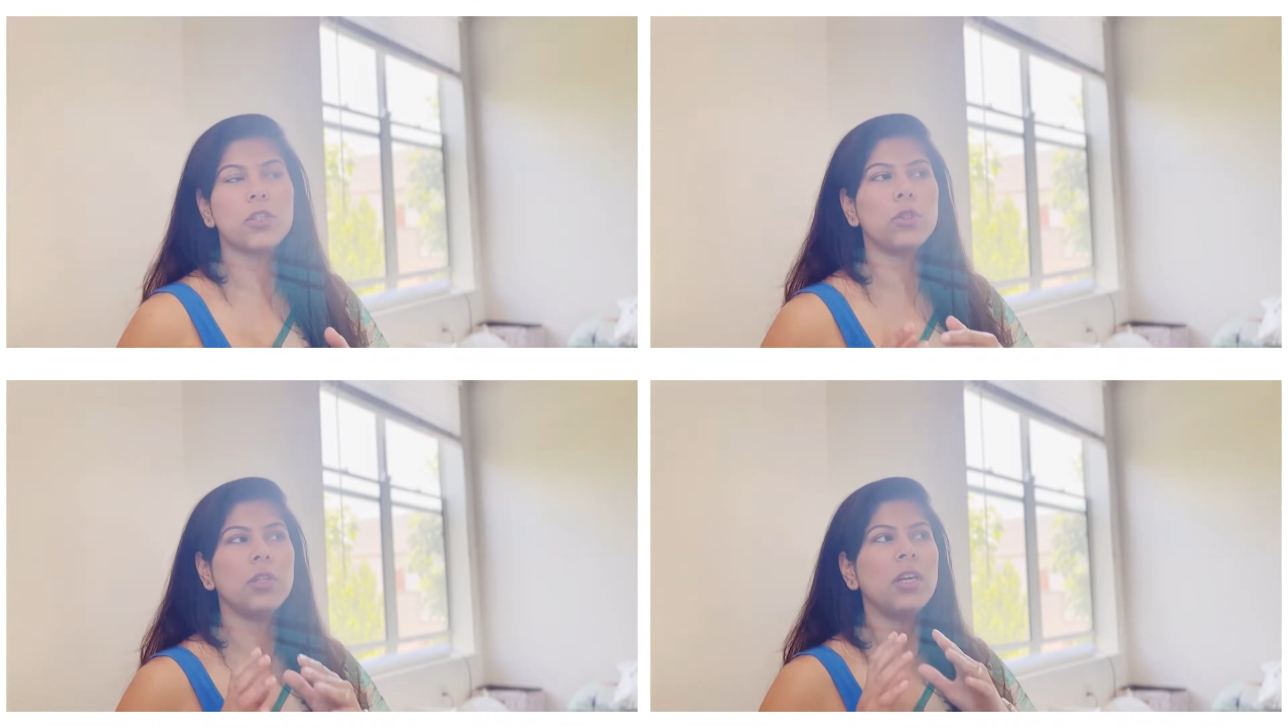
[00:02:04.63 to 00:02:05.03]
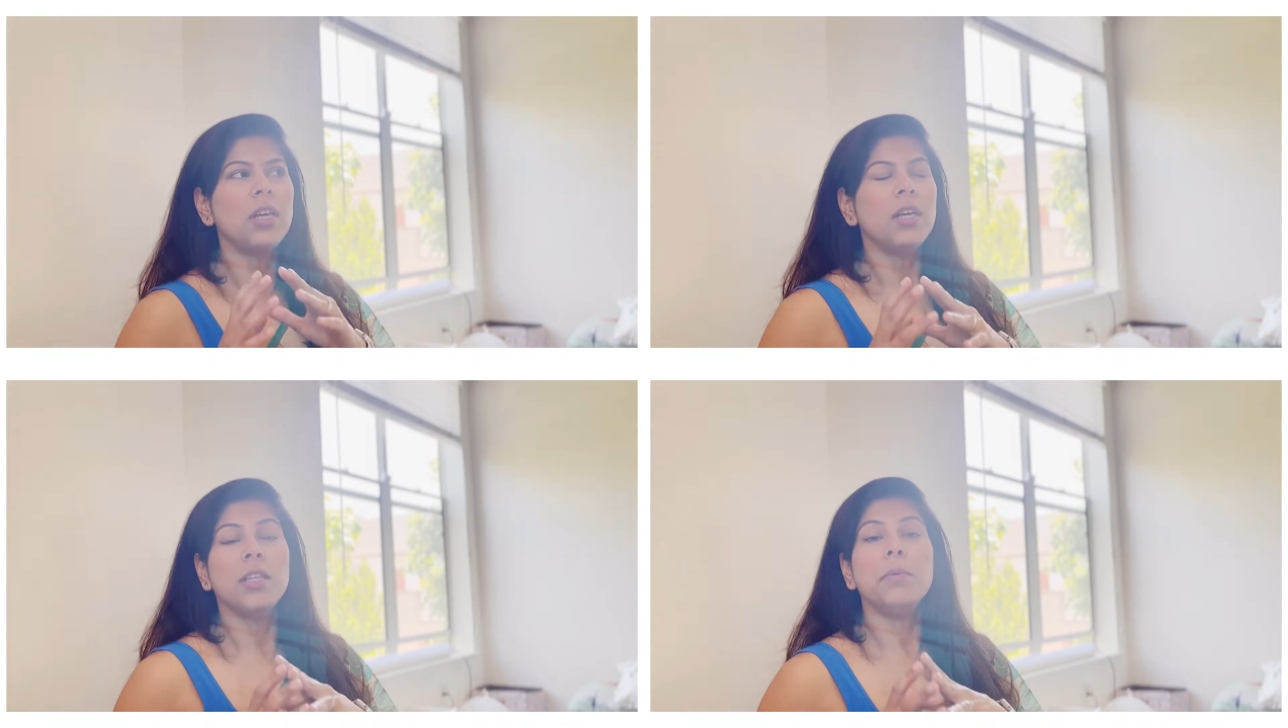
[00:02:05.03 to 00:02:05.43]
So
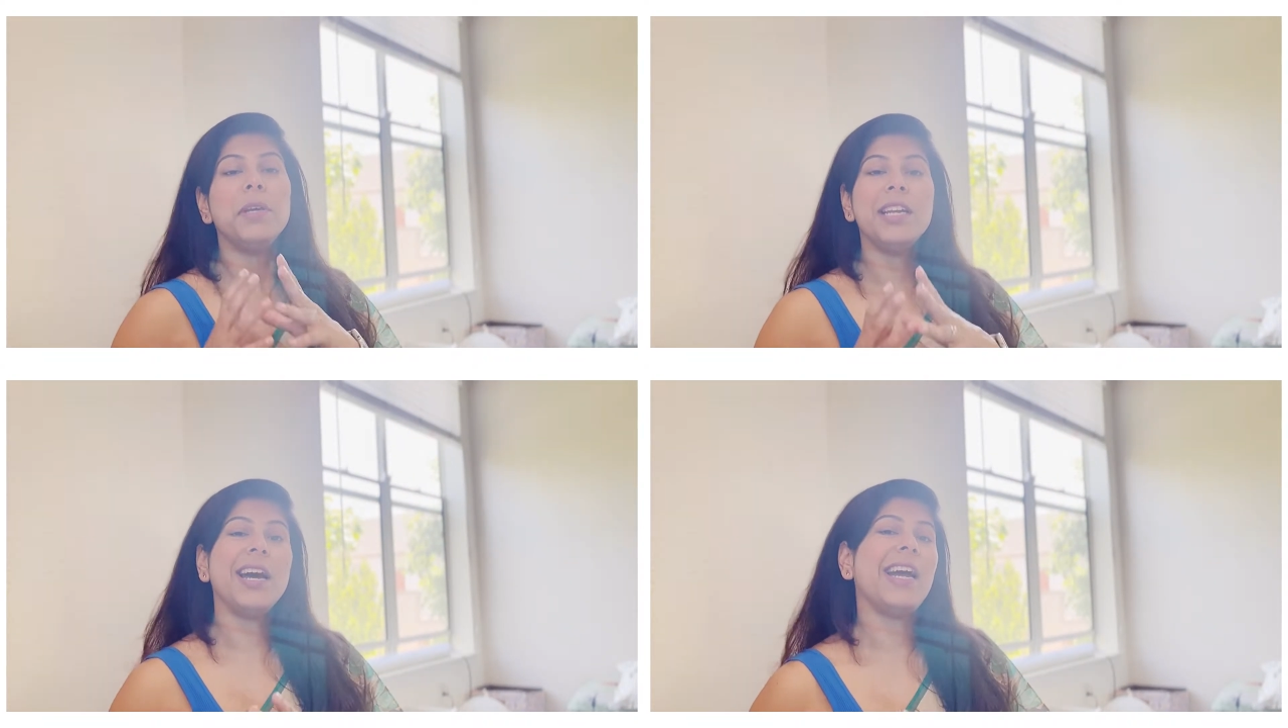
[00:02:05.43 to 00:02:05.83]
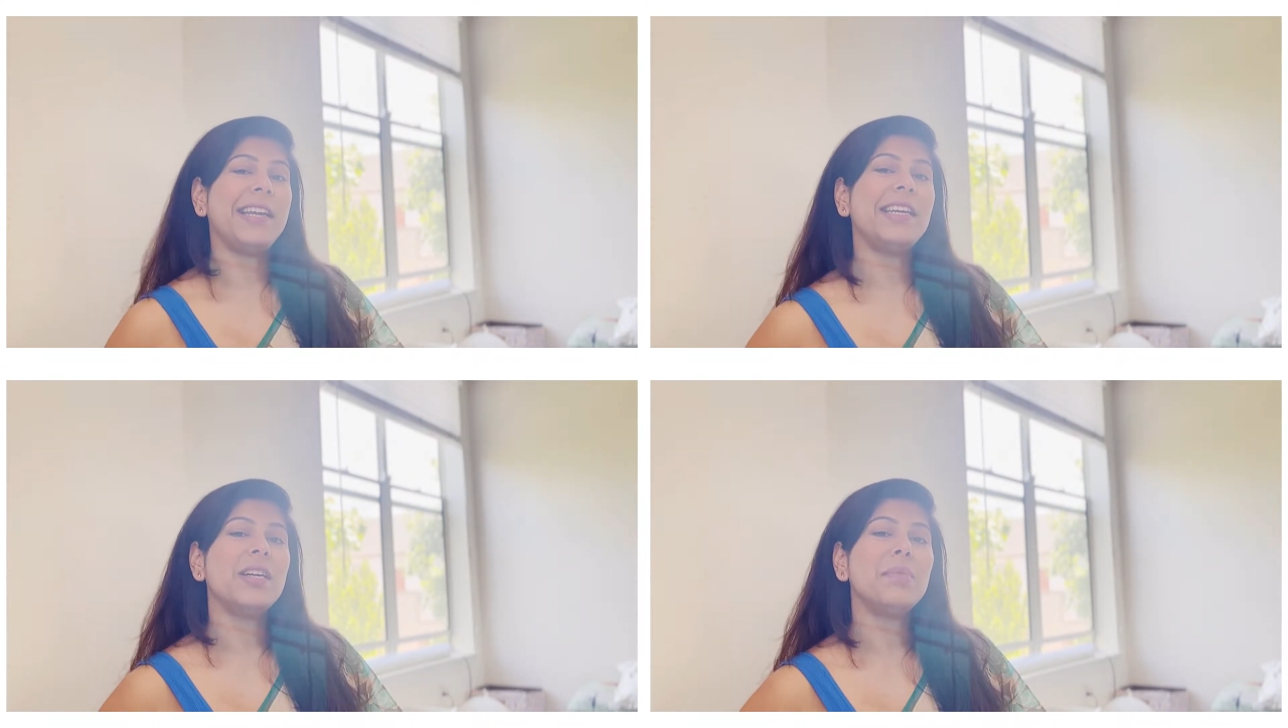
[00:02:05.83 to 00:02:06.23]
the main
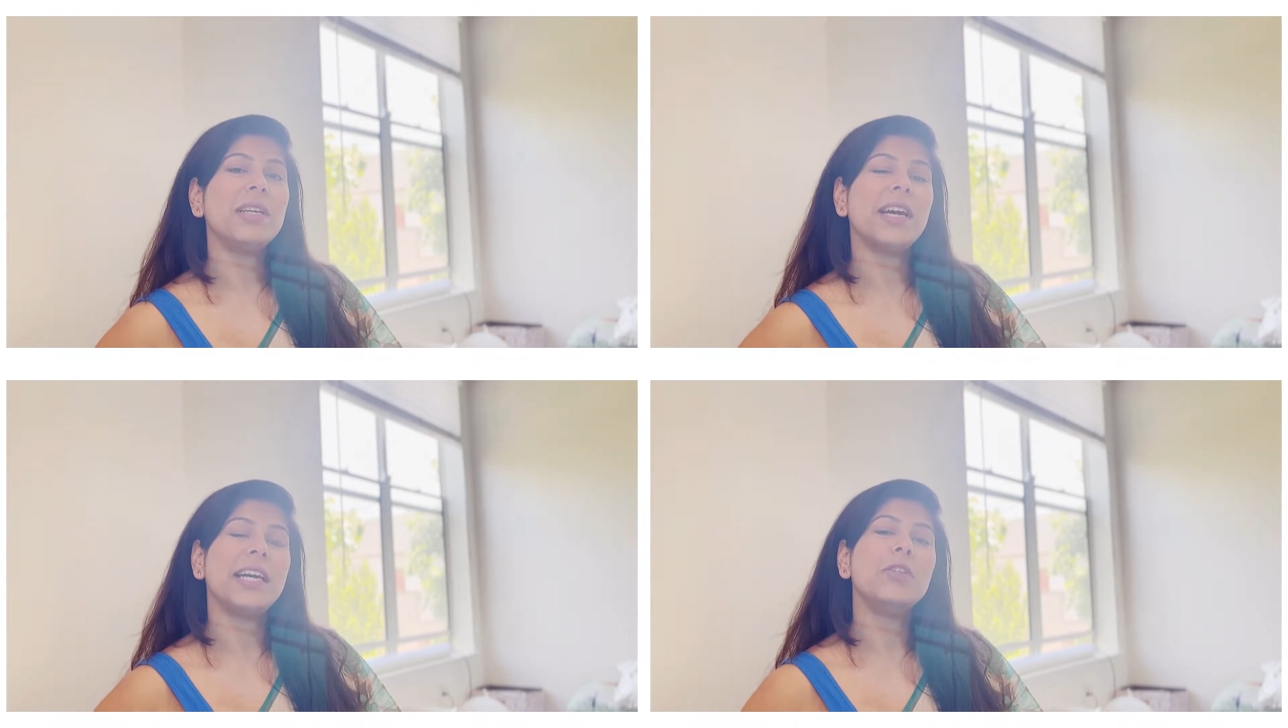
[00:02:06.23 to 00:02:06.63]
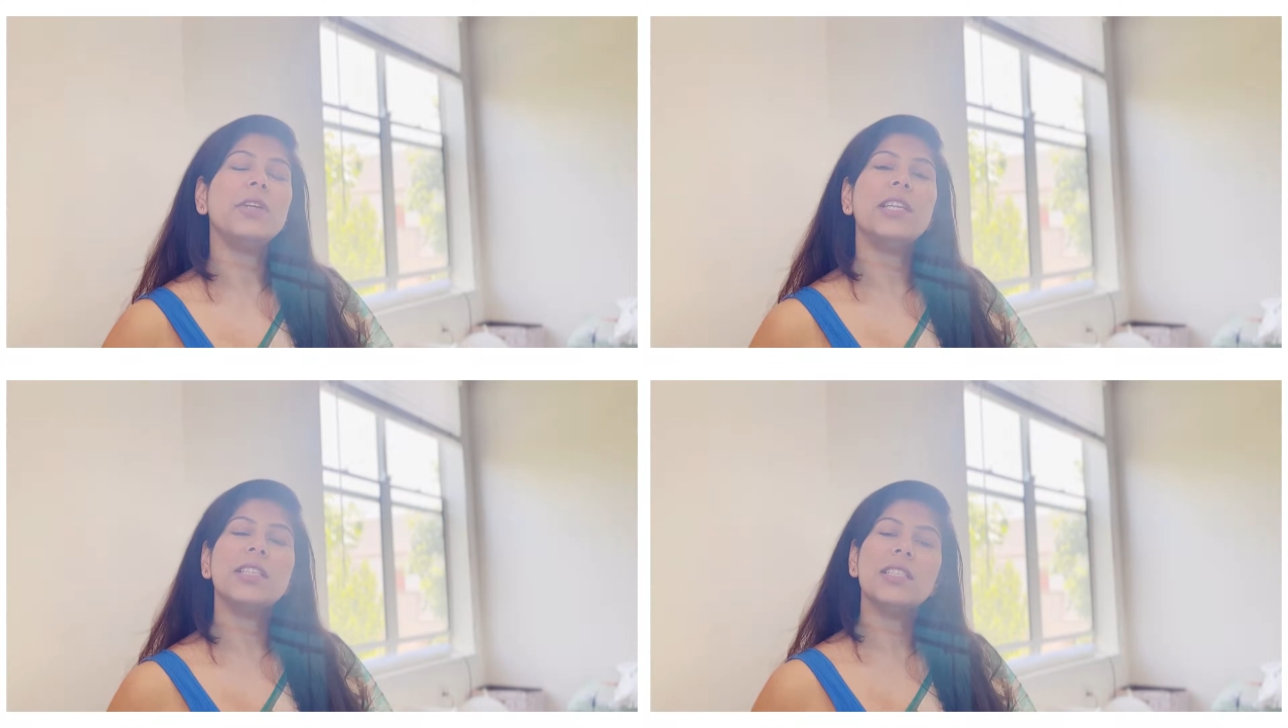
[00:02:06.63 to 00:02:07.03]
idea behind creating